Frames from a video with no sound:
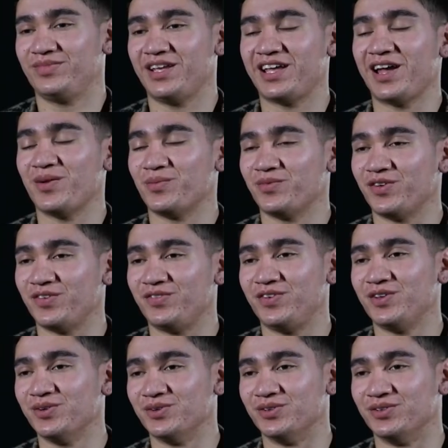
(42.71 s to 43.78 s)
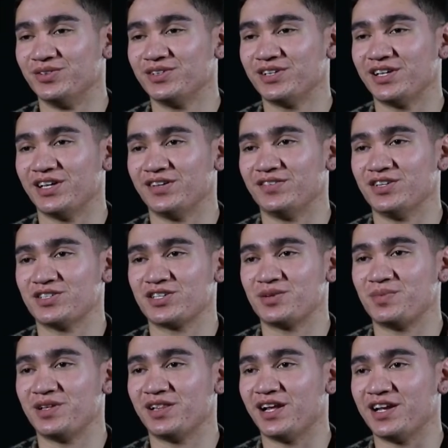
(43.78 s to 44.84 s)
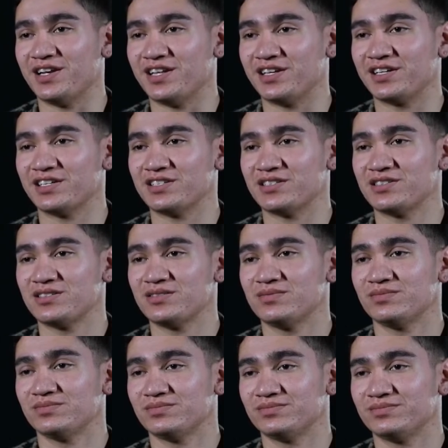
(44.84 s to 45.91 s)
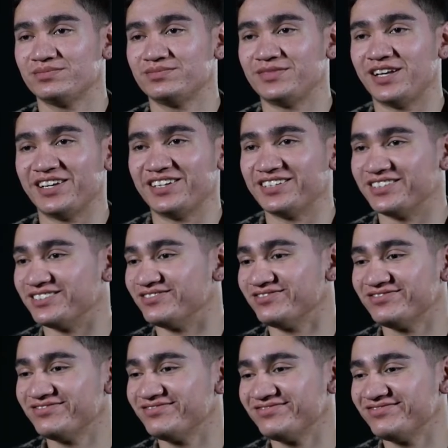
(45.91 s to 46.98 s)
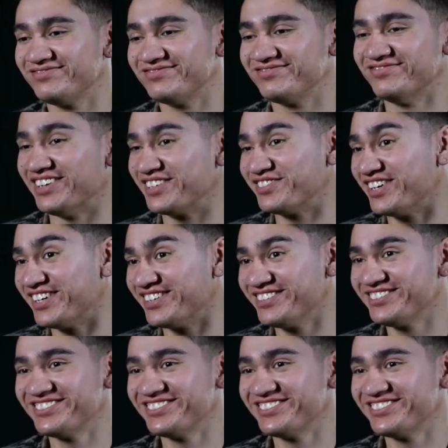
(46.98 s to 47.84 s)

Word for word: They can't refuel if there's going to be lightning because lightning can make fire.